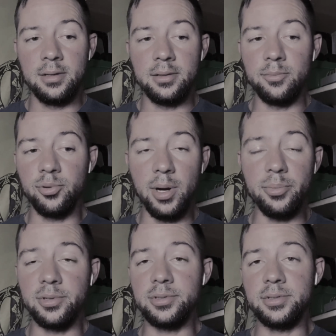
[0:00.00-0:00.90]
the
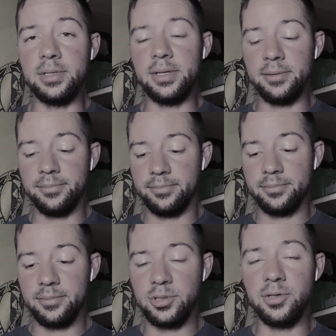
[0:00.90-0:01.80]
preppers, the
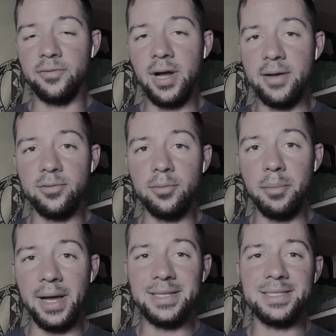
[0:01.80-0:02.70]
survival
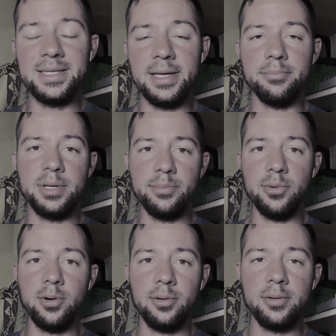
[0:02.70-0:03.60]
mindset
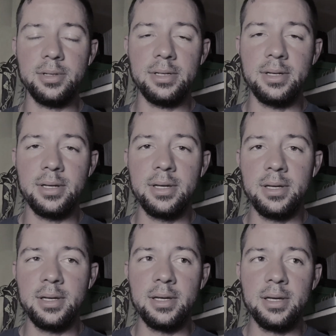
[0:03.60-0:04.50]
people.
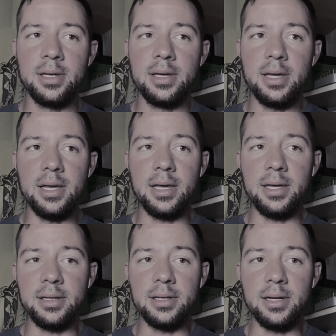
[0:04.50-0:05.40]

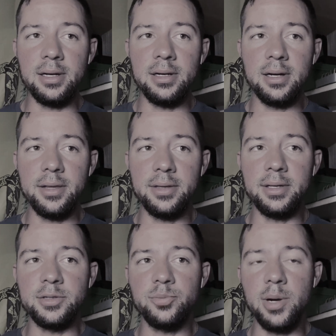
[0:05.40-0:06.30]
And I think
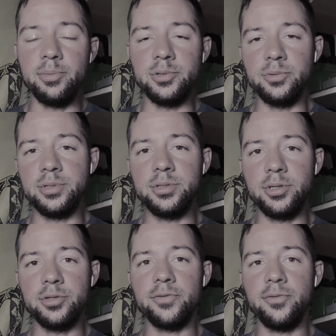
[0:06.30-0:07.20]
as preppers, we
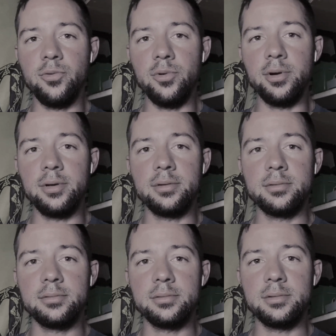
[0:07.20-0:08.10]
search for
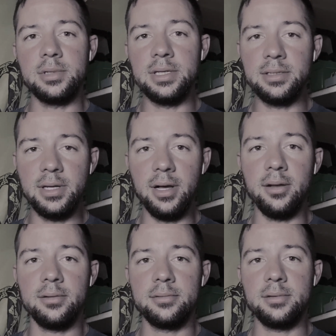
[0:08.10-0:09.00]
intel,
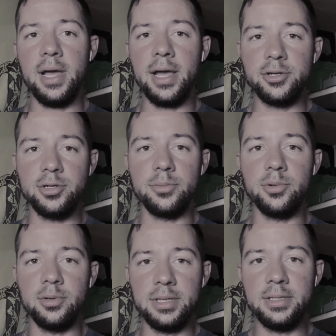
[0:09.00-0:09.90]

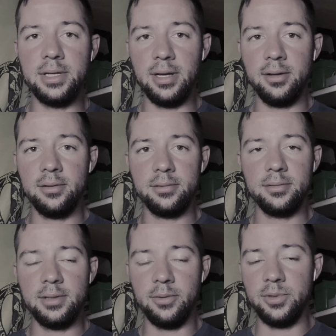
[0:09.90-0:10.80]
actionable intel
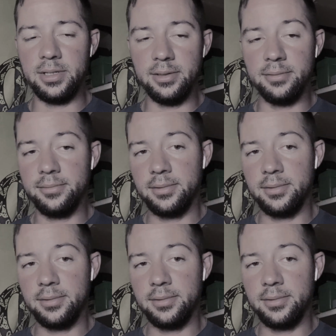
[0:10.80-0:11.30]
that we can